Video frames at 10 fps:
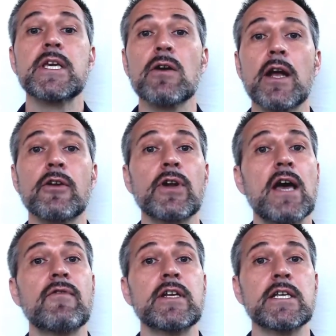Here I don't
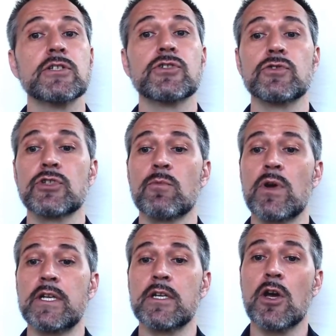have any issues, so I'm
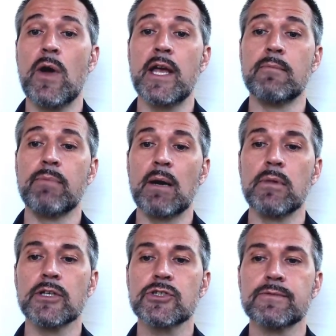ready to go ahead and
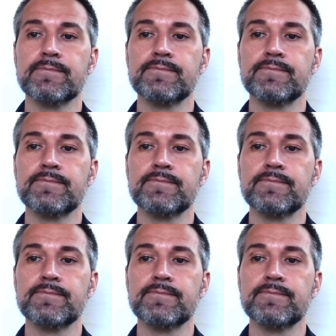publish.